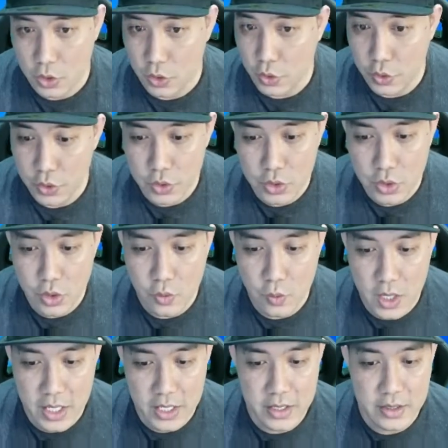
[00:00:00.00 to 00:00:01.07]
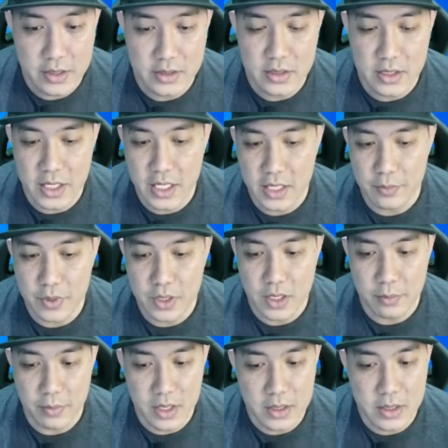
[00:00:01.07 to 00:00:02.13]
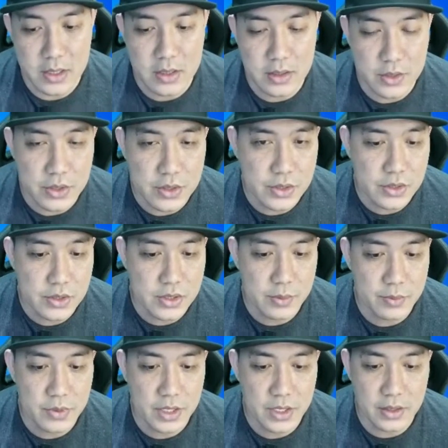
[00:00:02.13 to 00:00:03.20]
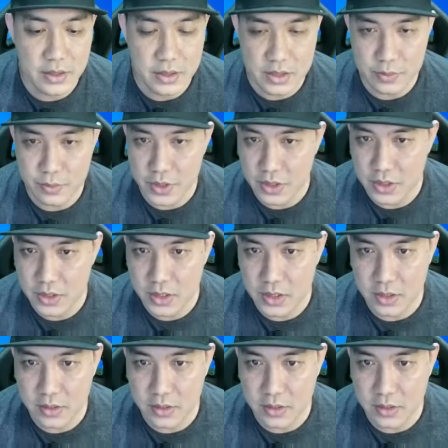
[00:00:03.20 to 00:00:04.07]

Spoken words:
Do you know why is the hand-picking method used to separate this mixture?